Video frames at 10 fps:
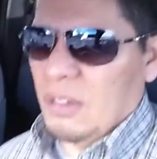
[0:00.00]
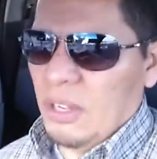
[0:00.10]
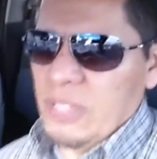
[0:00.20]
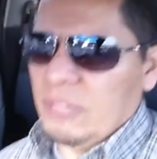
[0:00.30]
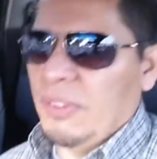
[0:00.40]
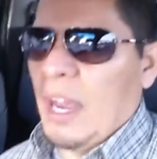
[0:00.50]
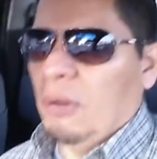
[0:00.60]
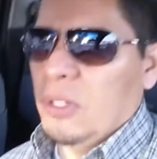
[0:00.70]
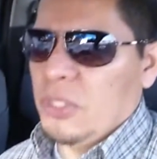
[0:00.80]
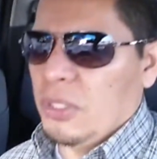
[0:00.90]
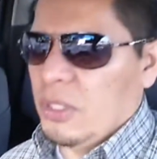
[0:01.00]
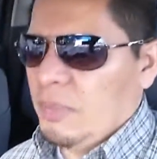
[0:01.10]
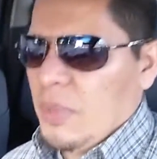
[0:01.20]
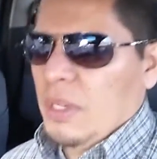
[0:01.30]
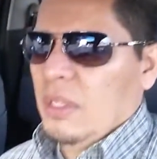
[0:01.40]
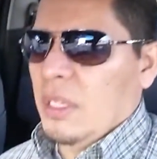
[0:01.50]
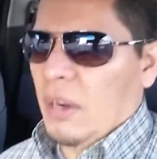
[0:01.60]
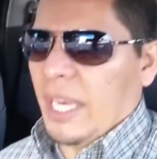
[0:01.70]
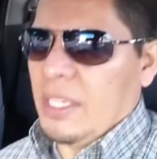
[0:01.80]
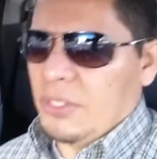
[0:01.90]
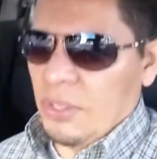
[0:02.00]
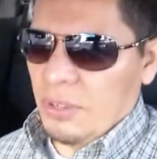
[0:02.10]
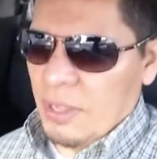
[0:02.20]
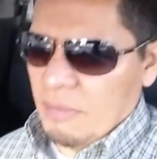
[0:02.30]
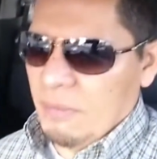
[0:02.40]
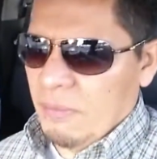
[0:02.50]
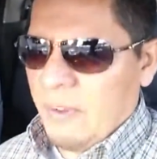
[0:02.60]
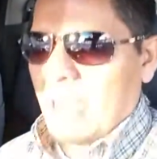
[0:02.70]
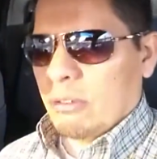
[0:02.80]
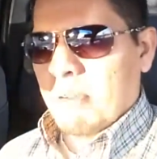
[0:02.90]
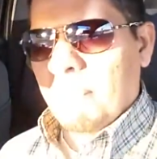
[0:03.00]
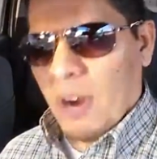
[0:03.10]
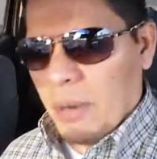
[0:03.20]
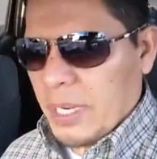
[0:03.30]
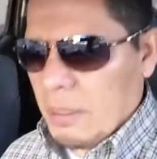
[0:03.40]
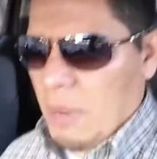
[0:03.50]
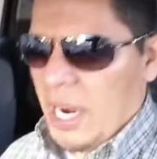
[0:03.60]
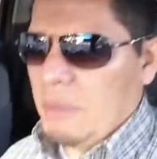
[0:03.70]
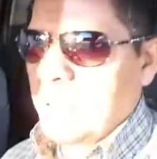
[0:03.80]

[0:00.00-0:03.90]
all these flowers are, I consider them factory farming, in my